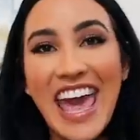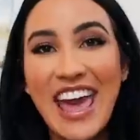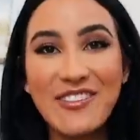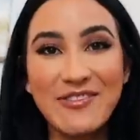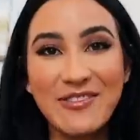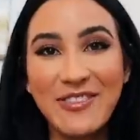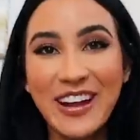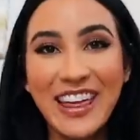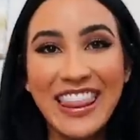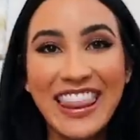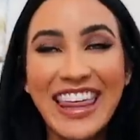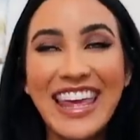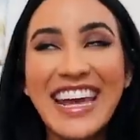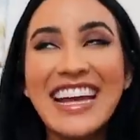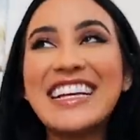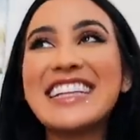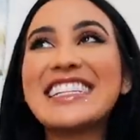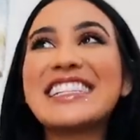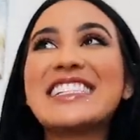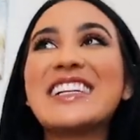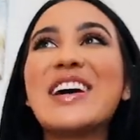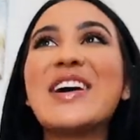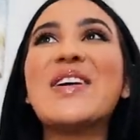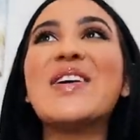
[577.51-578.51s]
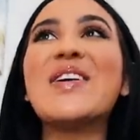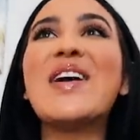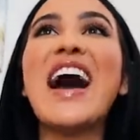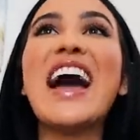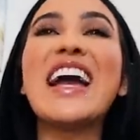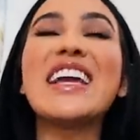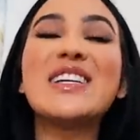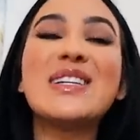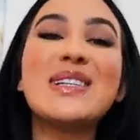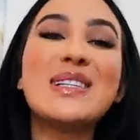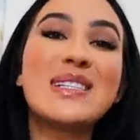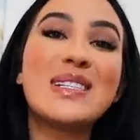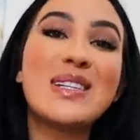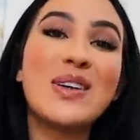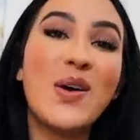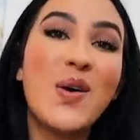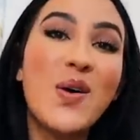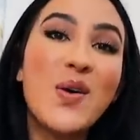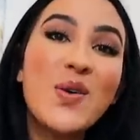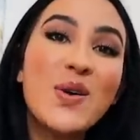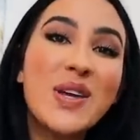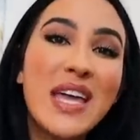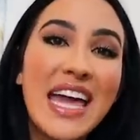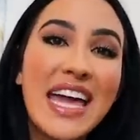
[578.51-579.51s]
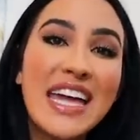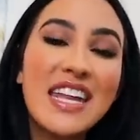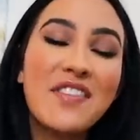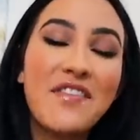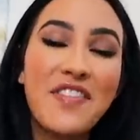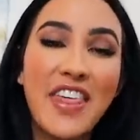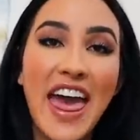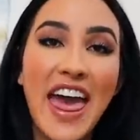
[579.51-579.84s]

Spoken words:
everything. So I used the whole can of